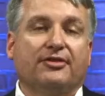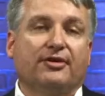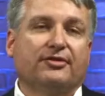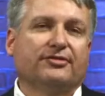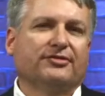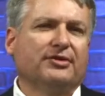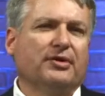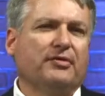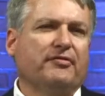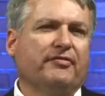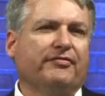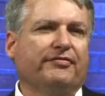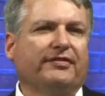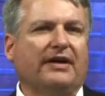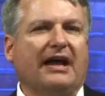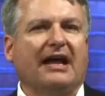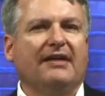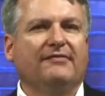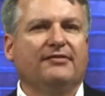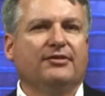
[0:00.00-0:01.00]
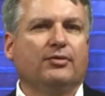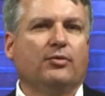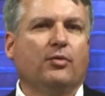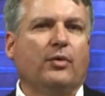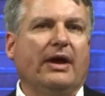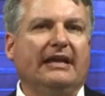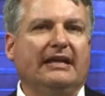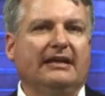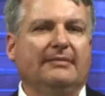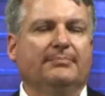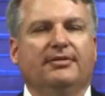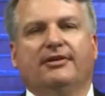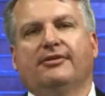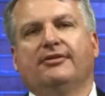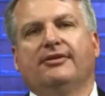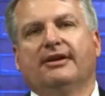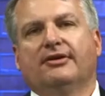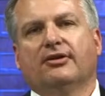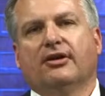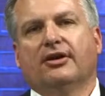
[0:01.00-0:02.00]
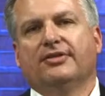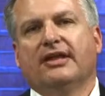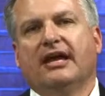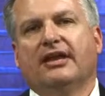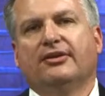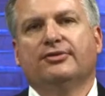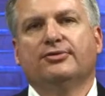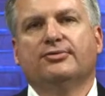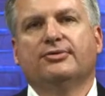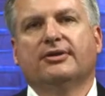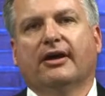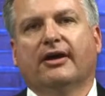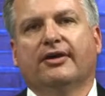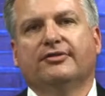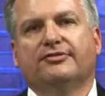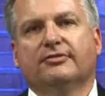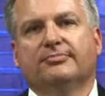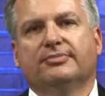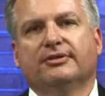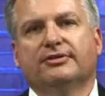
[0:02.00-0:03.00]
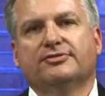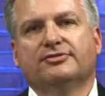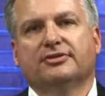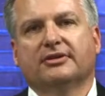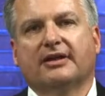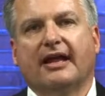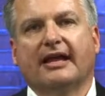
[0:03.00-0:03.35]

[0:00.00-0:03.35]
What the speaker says: there's no 5-year waiting period on that new contribution.